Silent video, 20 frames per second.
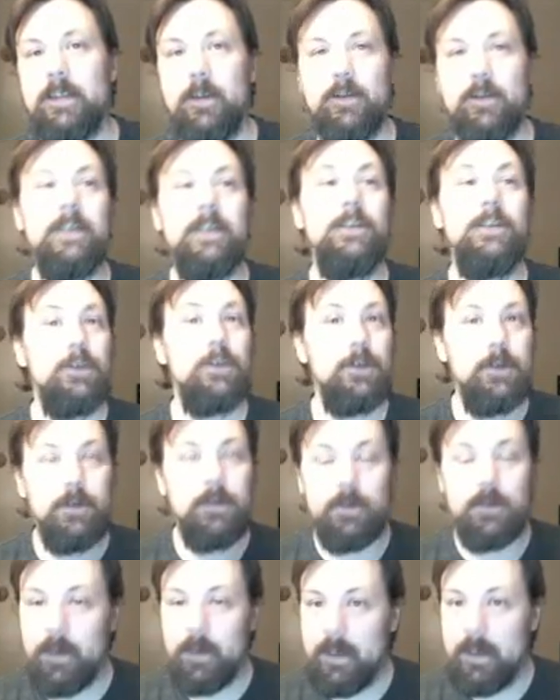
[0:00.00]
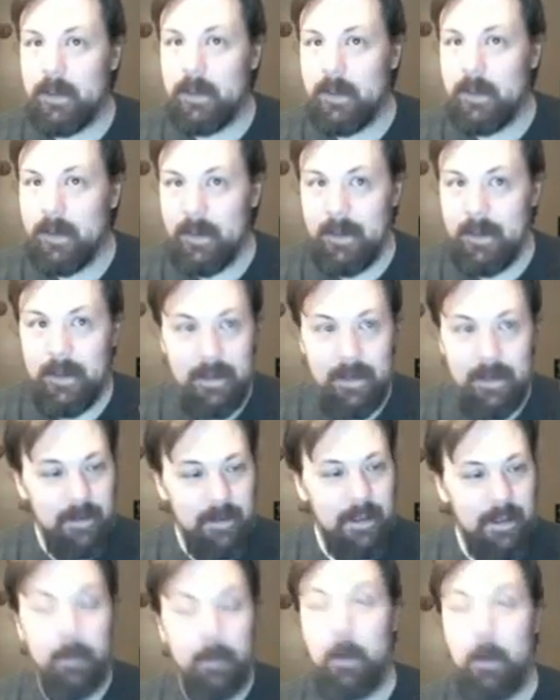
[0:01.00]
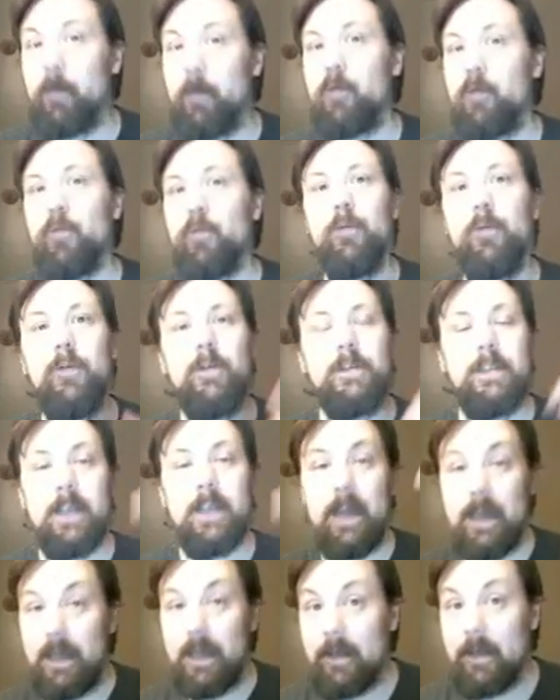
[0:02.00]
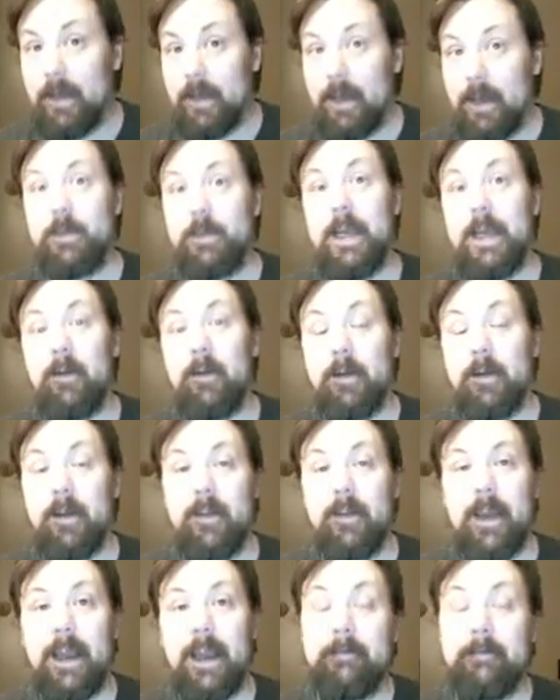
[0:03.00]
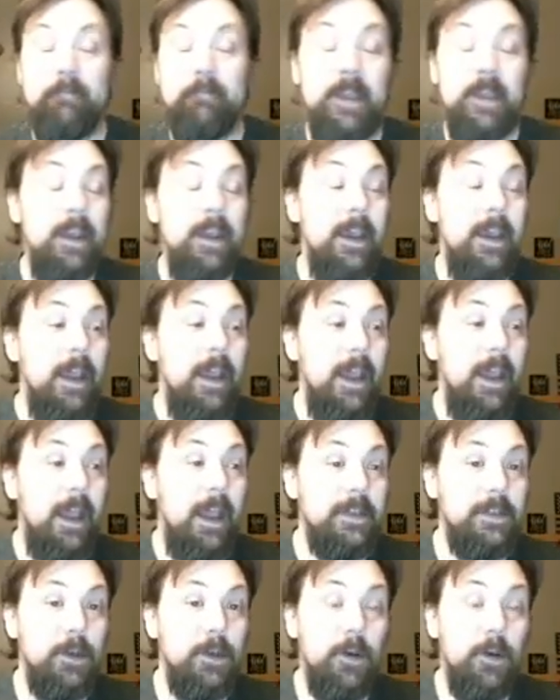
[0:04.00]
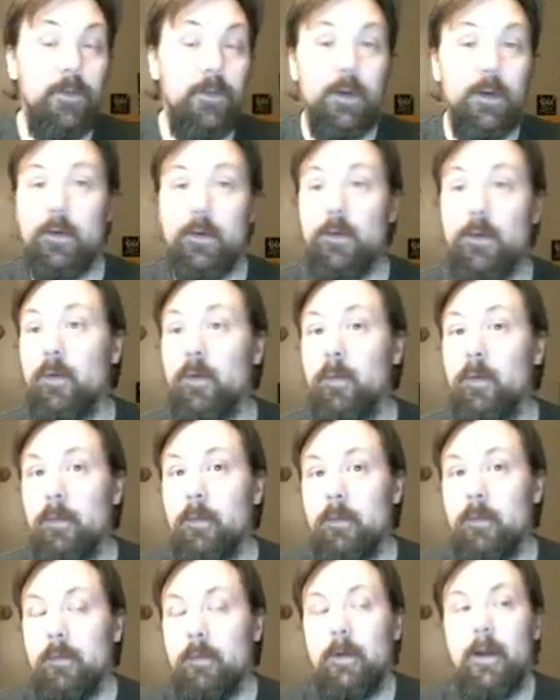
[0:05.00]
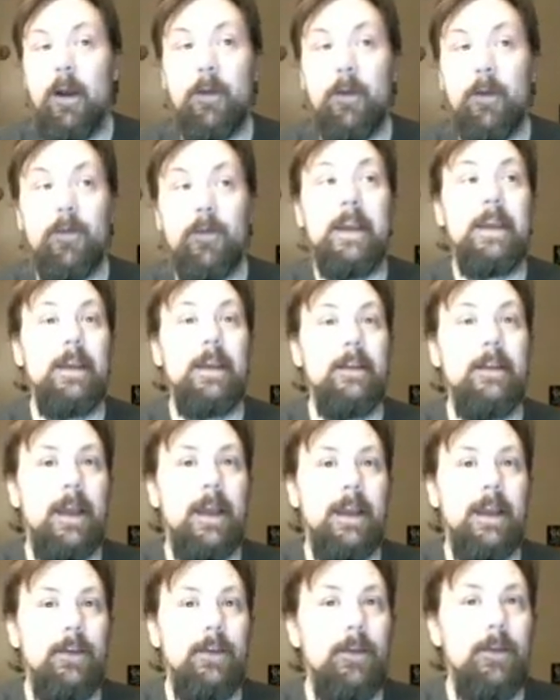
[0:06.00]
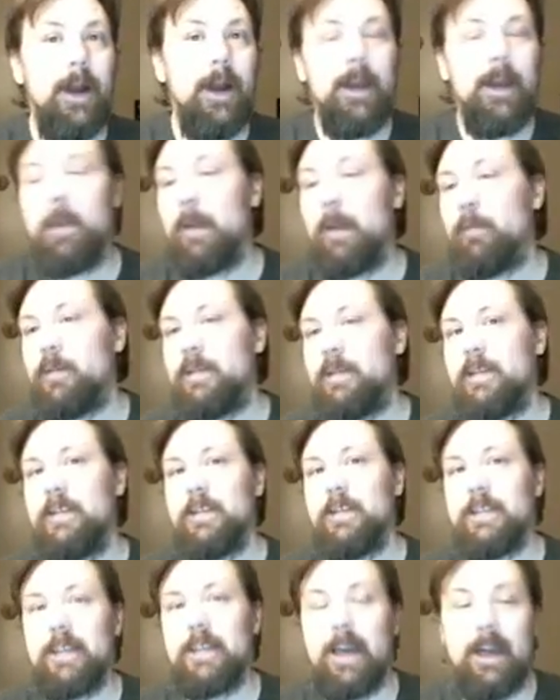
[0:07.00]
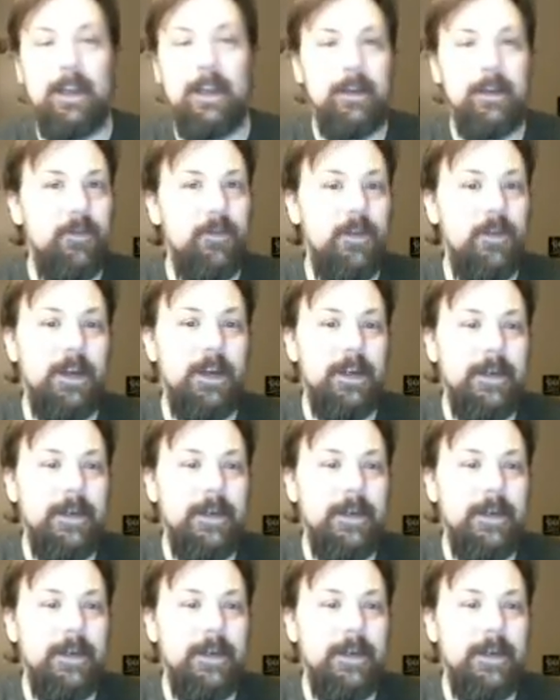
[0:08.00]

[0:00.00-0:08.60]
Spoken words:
those issues, we came up with rules to kind of clamp down on that. And so if you are thinking that you might be able to just kind of